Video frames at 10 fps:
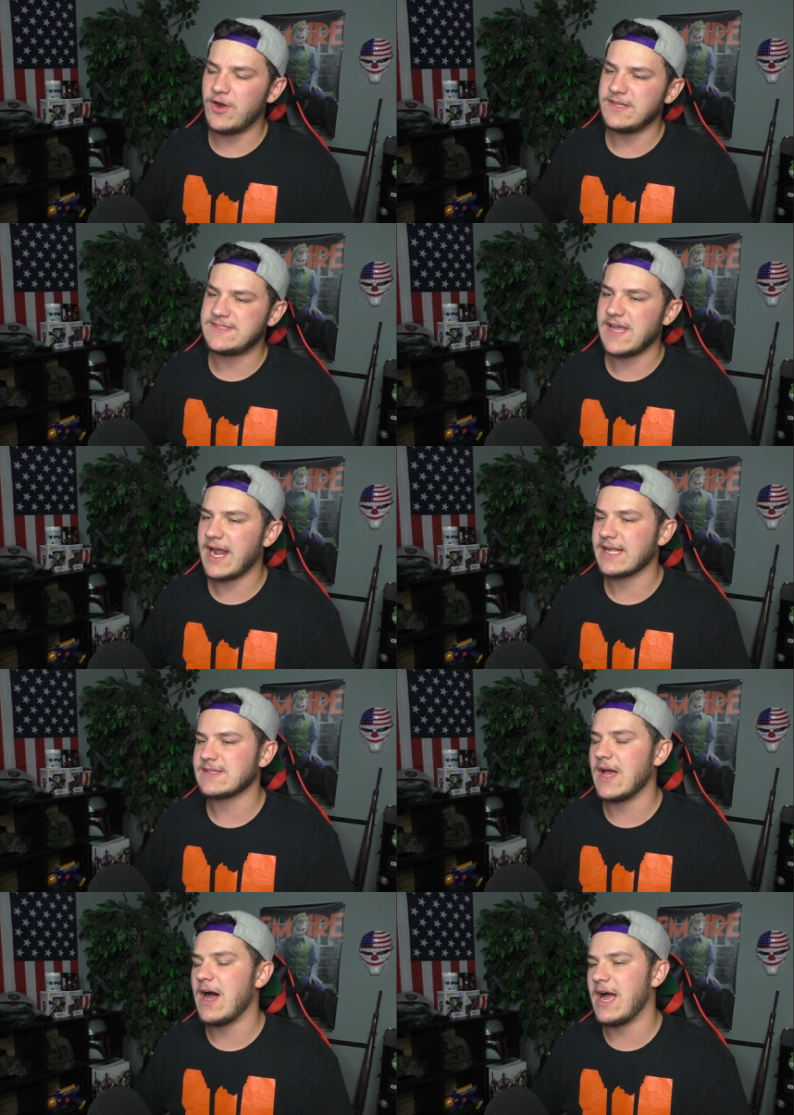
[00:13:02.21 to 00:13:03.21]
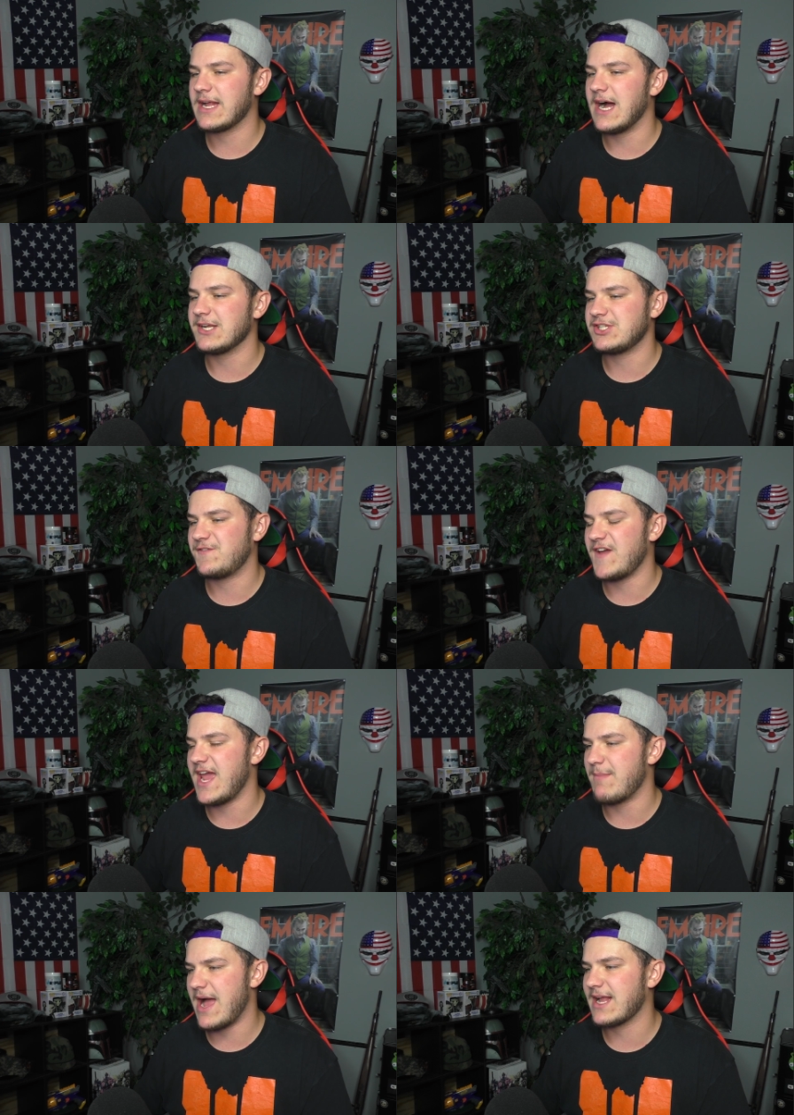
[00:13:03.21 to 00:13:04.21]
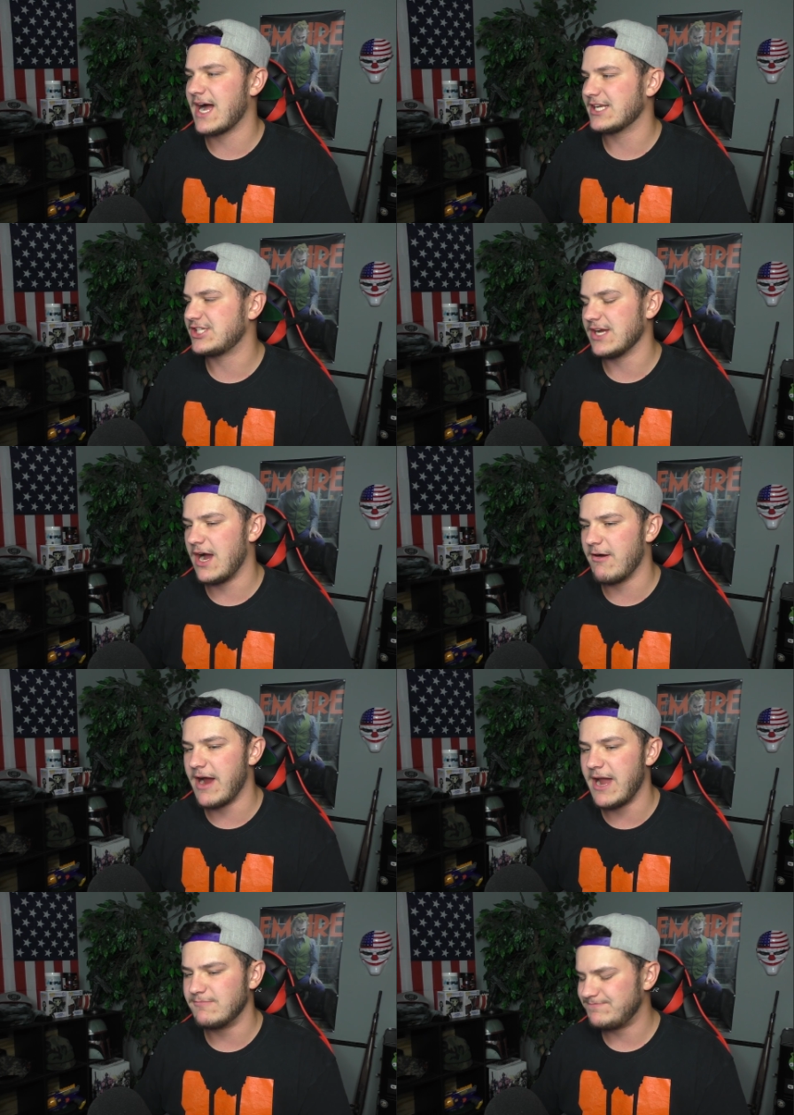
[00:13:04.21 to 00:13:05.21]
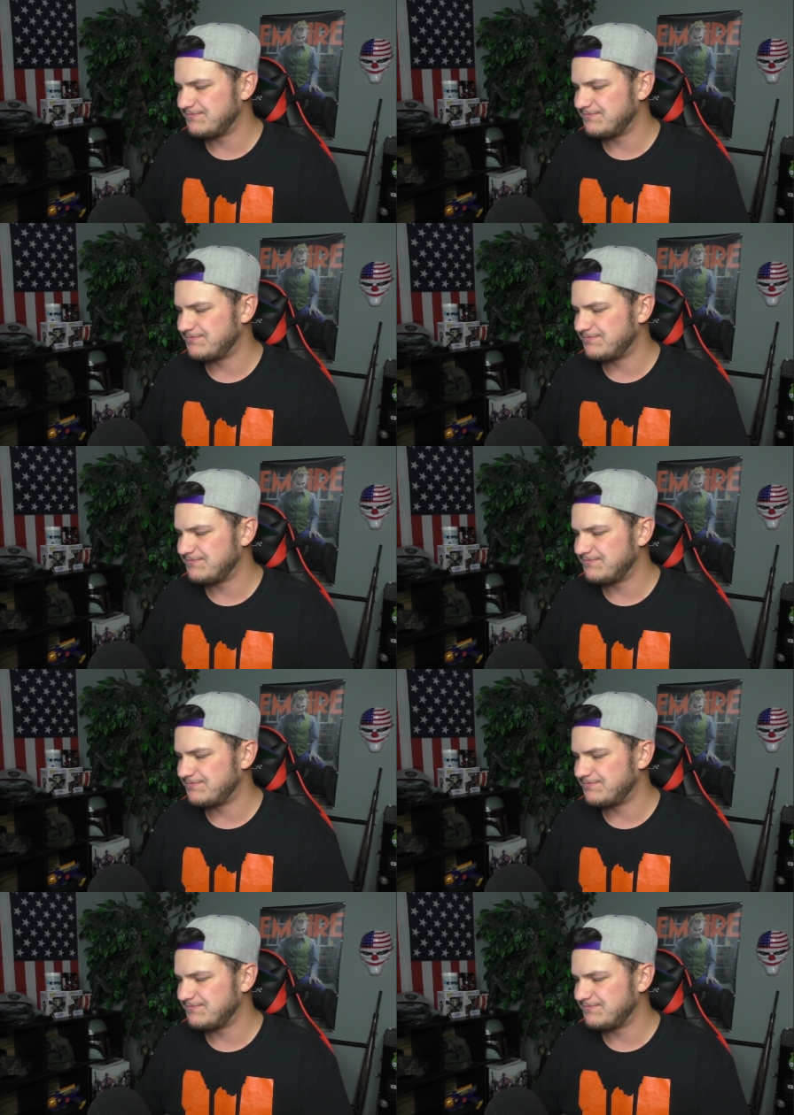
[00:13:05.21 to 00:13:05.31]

30 seconds. Oh, I got you, fam. I got you. All right.